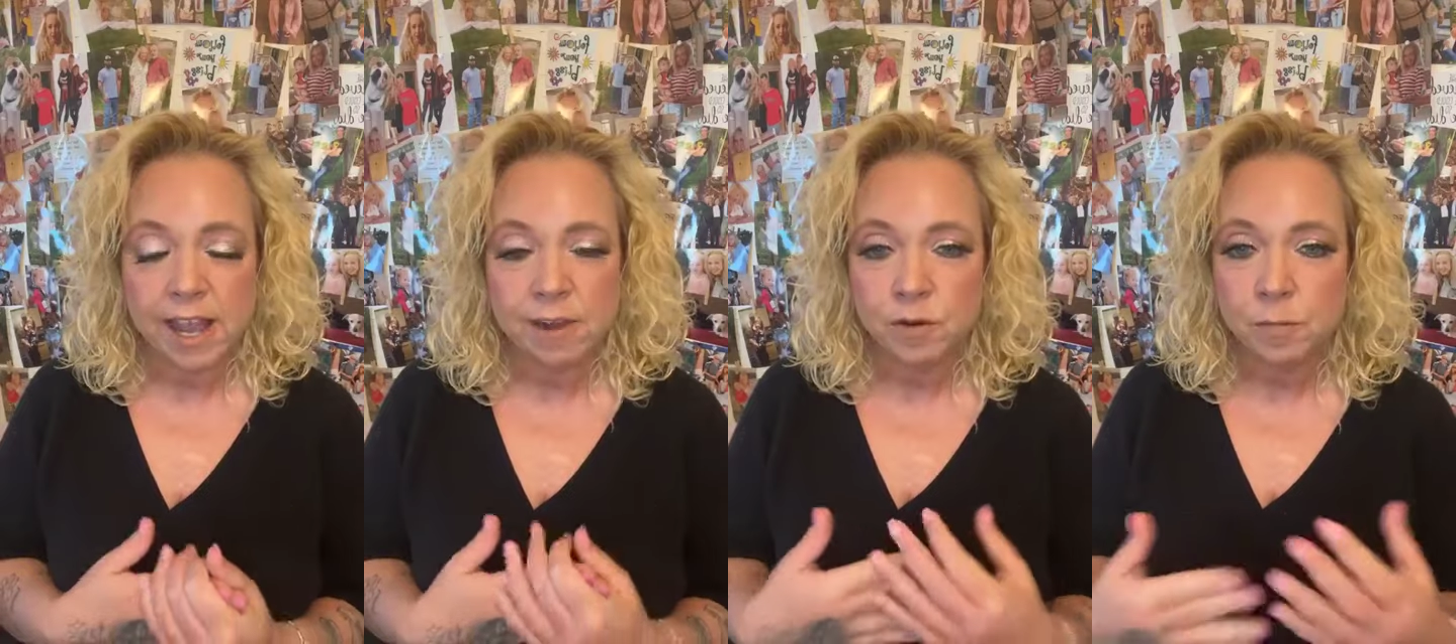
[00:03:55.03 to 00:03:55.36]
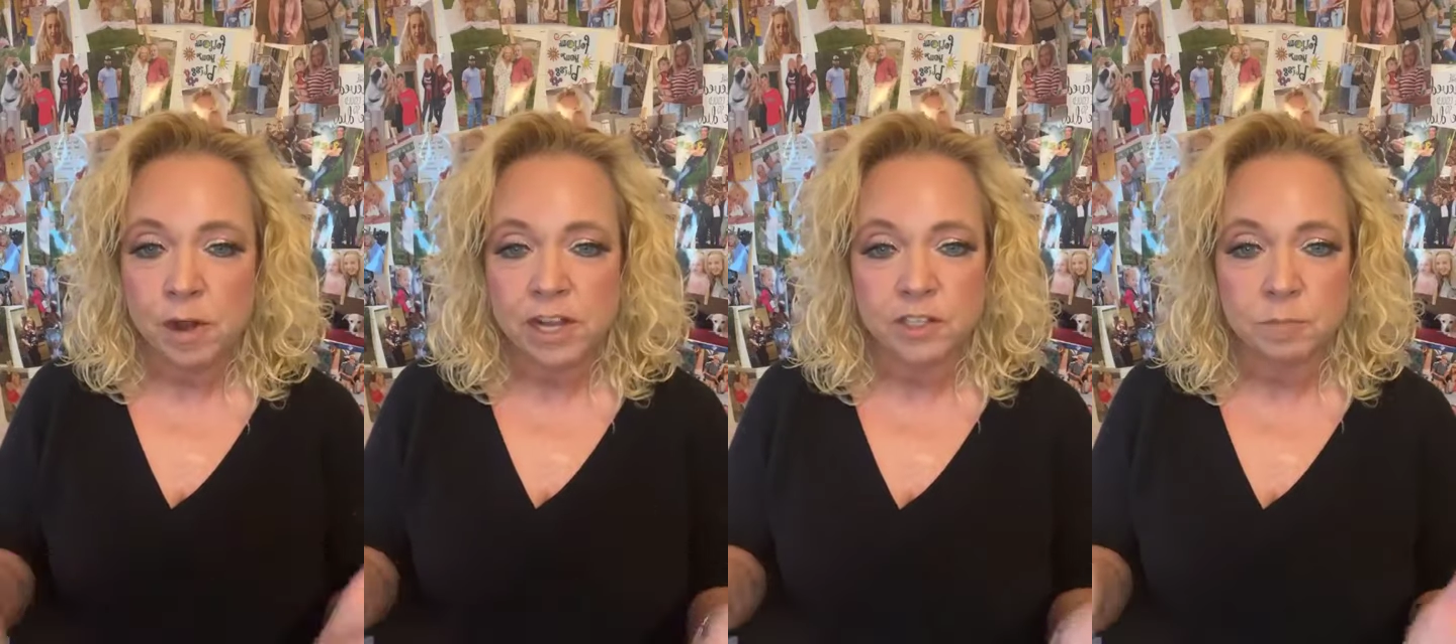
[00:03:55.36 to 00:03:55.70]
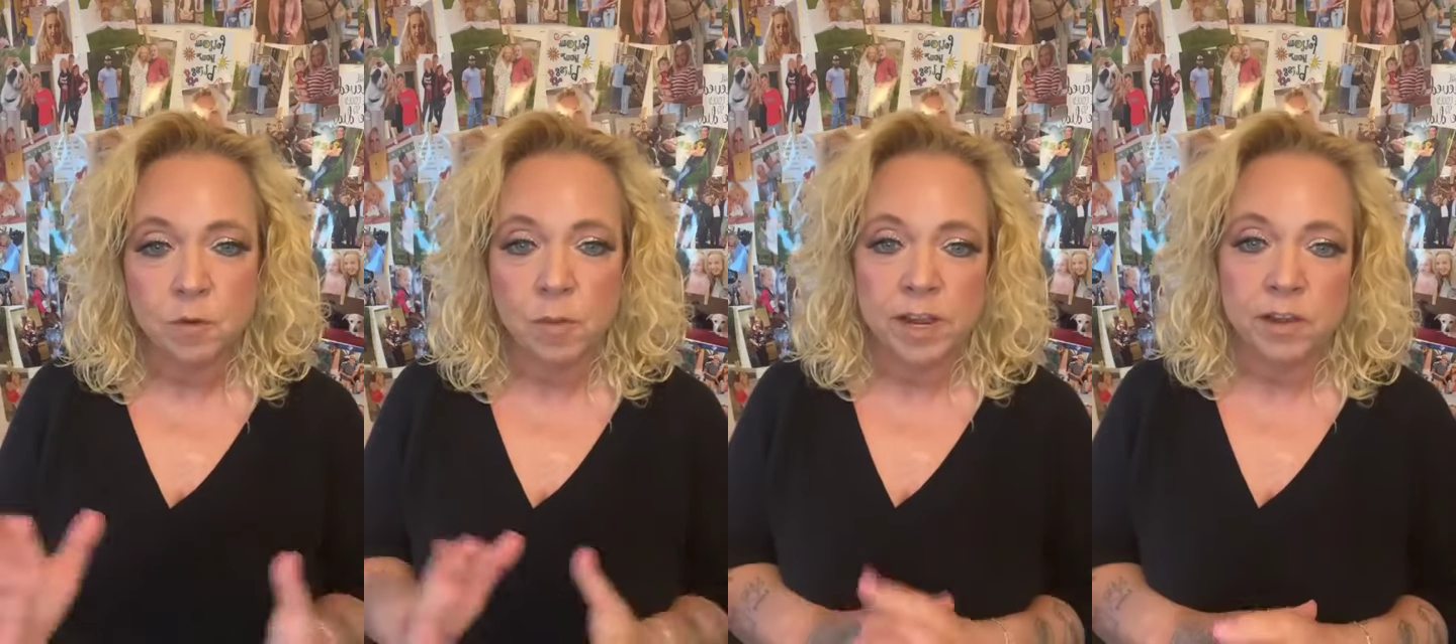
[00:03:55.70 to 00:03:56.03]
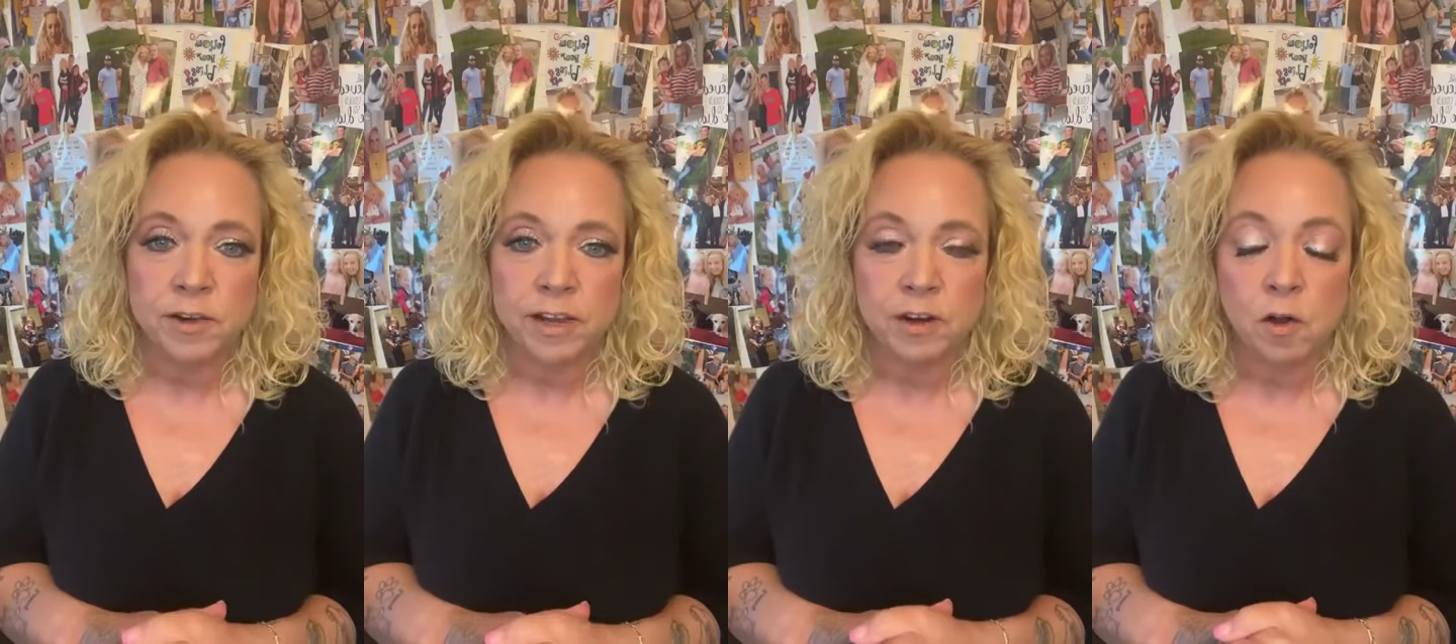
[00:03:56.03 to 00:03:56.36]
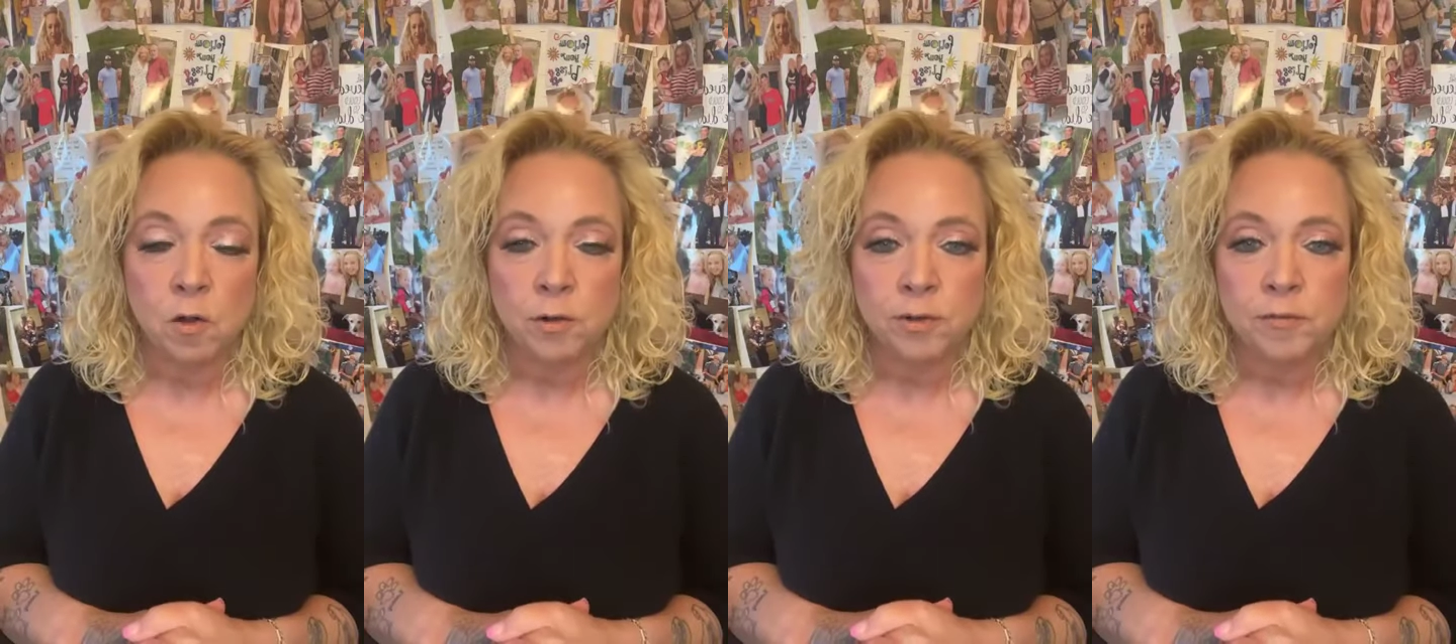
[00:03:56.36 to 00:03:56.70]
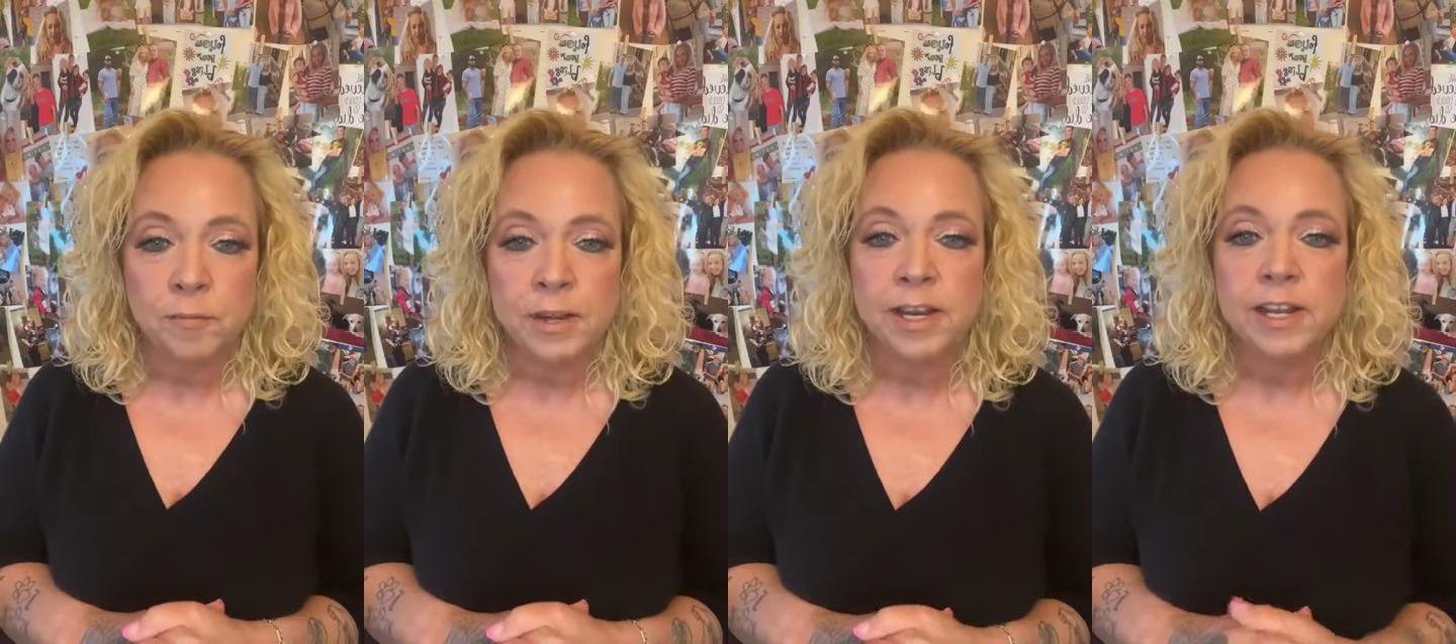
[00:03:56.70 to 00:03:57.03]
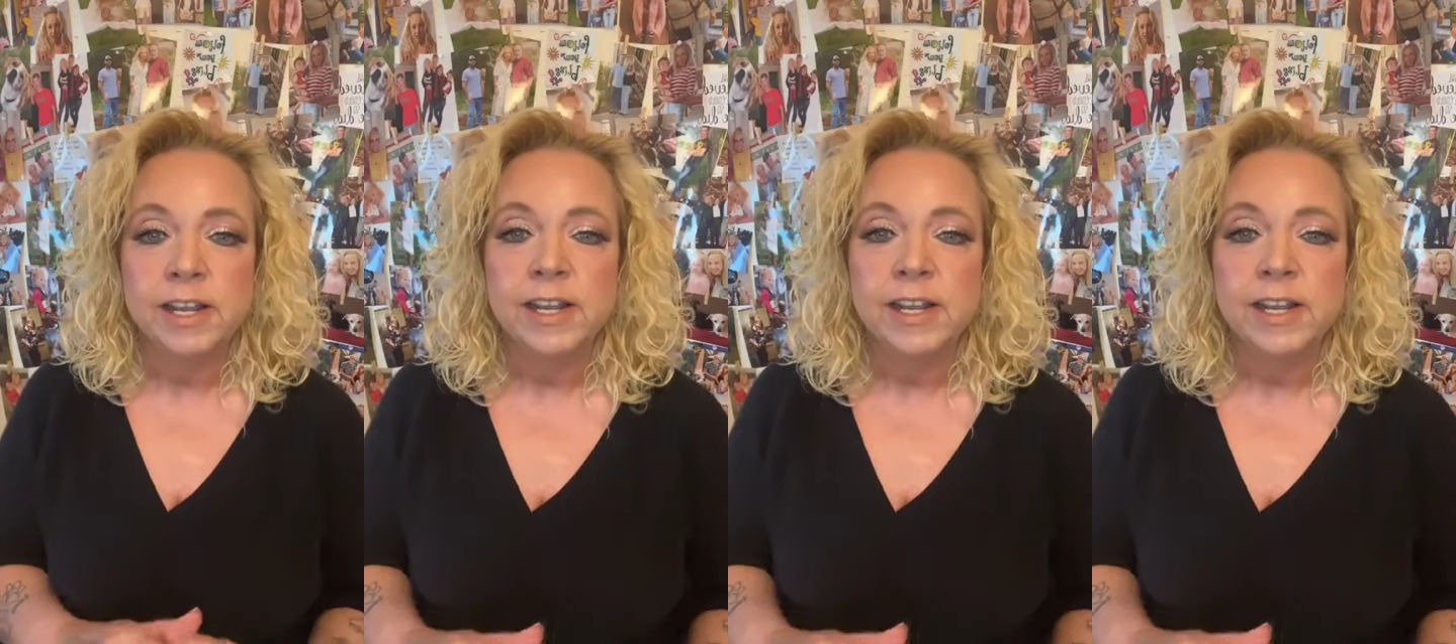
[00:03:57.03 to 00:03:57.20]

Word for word: every possible way you can get a hold of me.